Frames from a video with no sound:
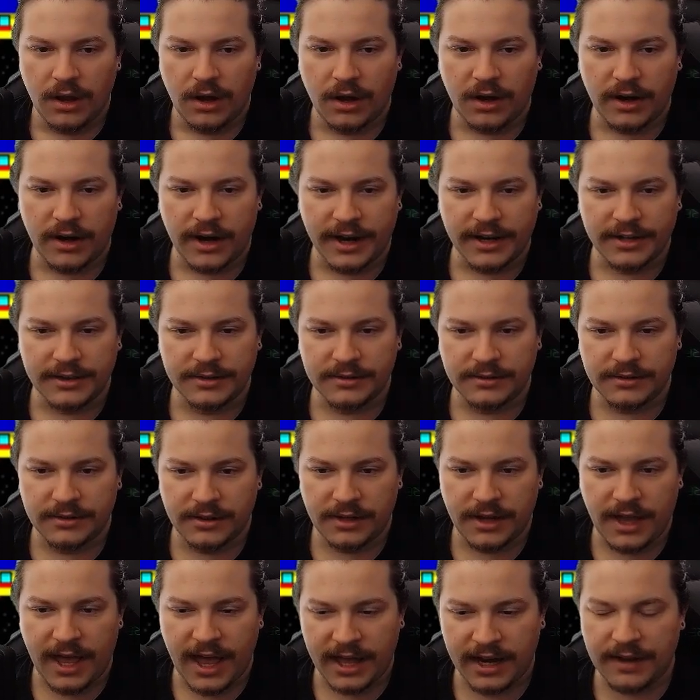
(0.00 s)
All right,
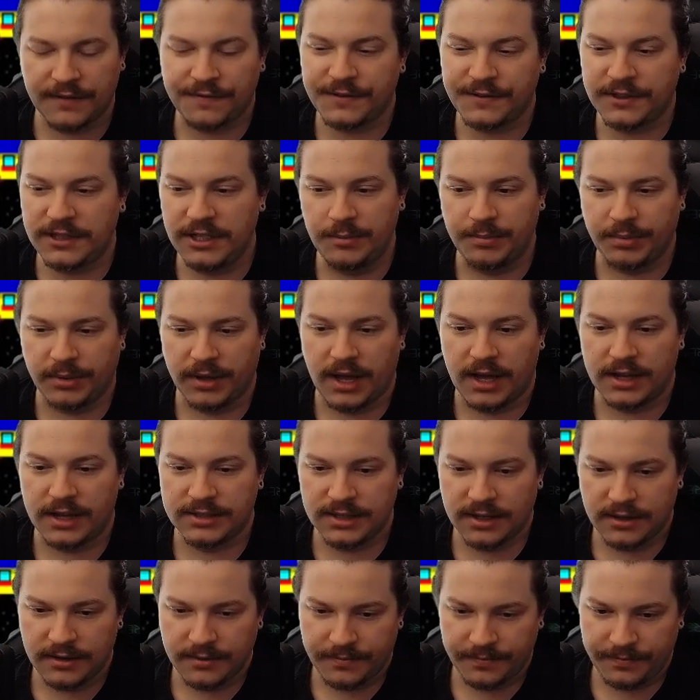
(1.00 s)
NFT
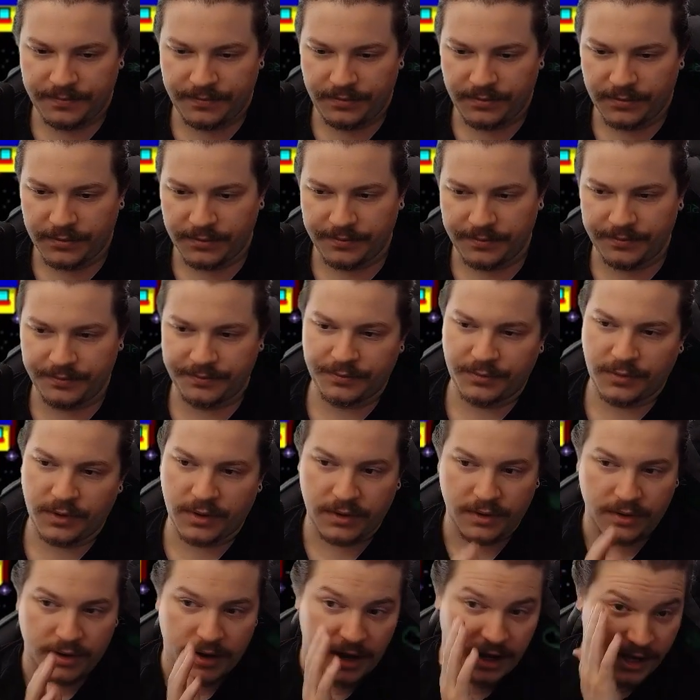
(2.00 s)
Plaza.
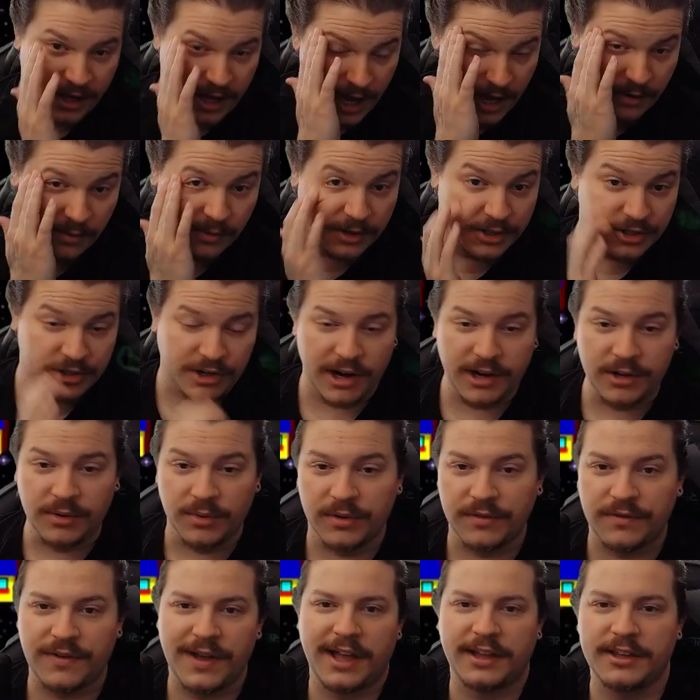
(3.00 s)
Again, we're trying
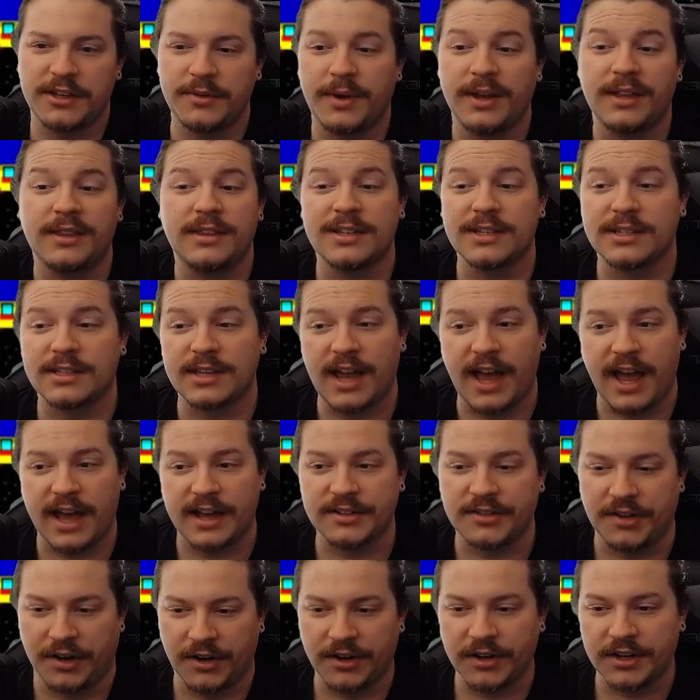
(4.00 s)
to evaluate this
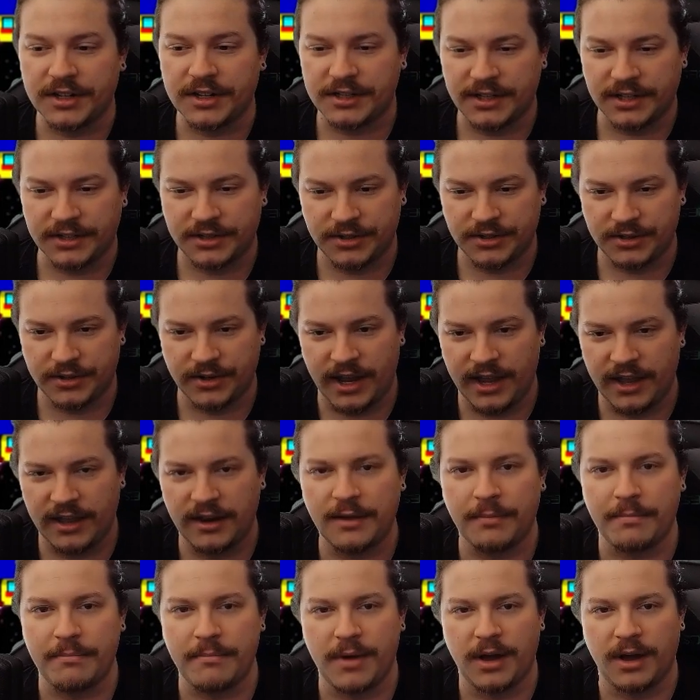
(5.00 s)
as architecture
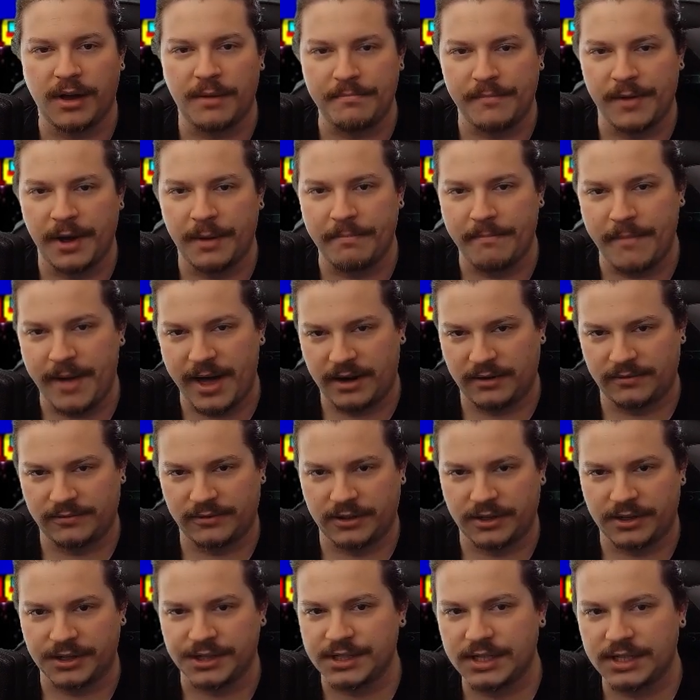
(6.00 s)
in a
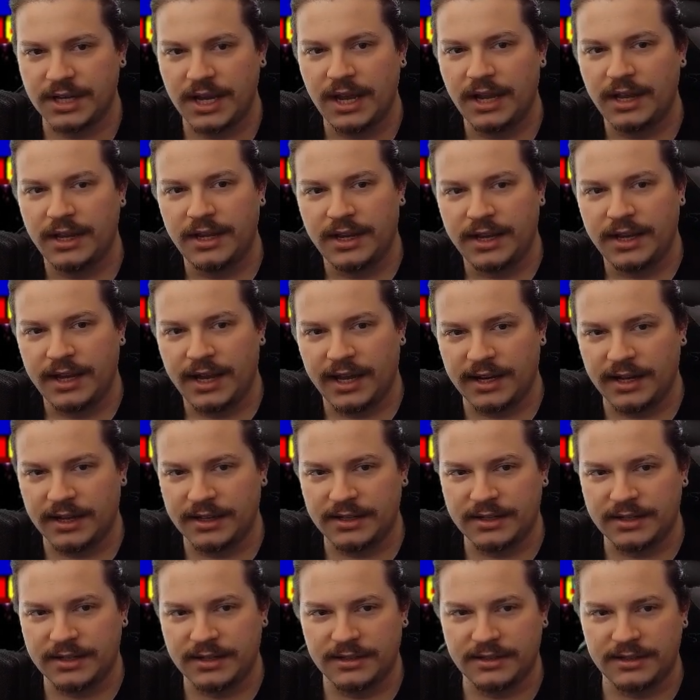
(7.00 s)
metaverse, in
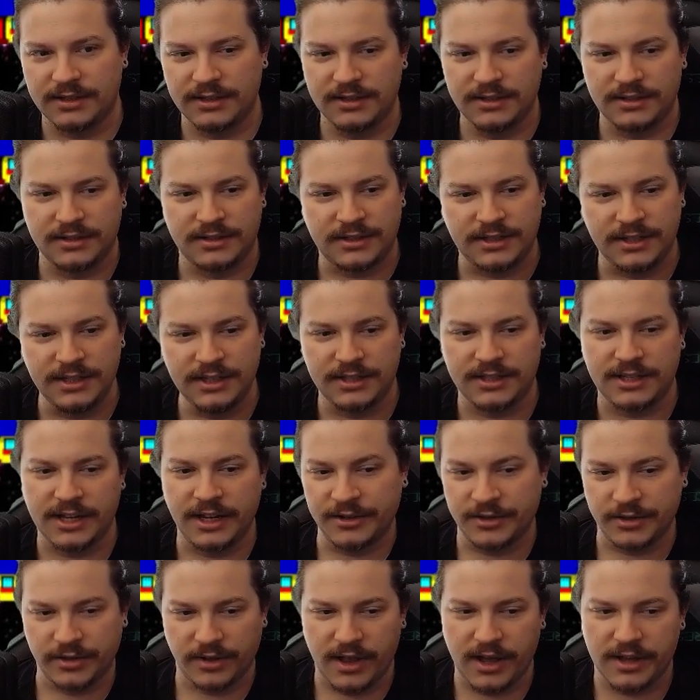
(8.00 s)
a
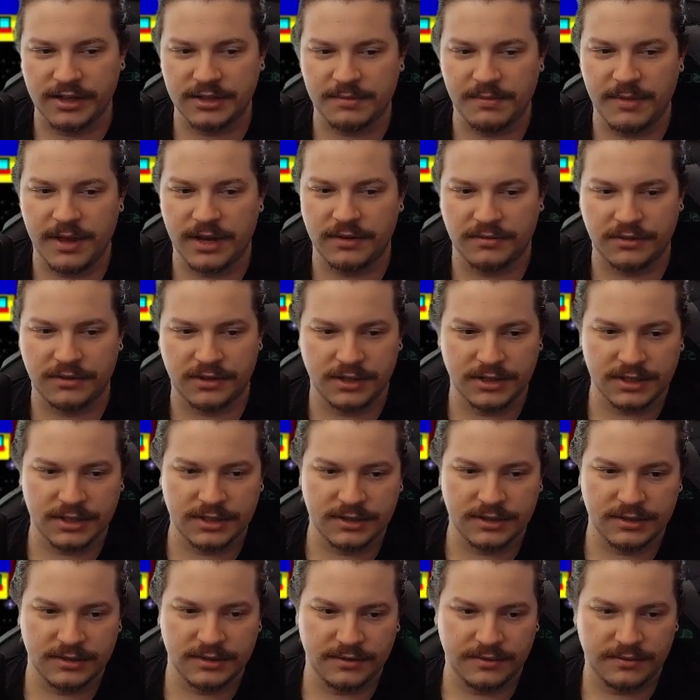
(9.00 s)
decentralized
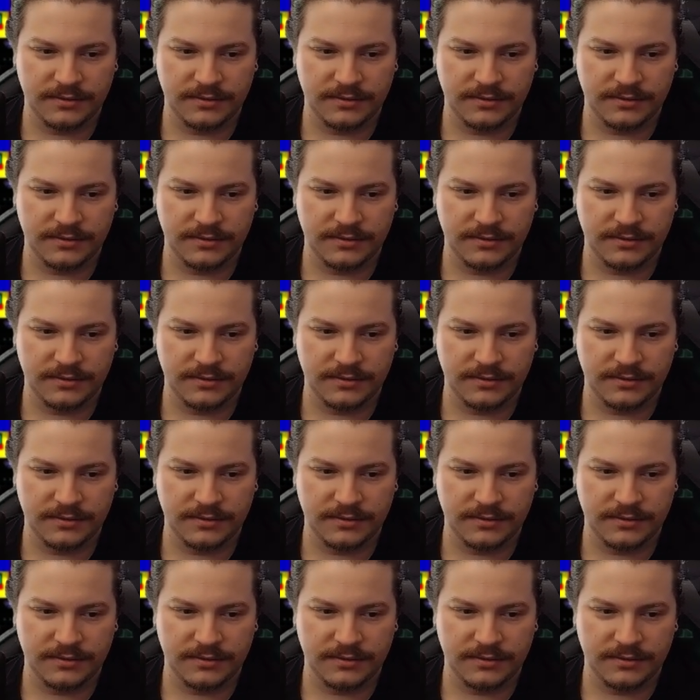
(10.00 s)
metaverse.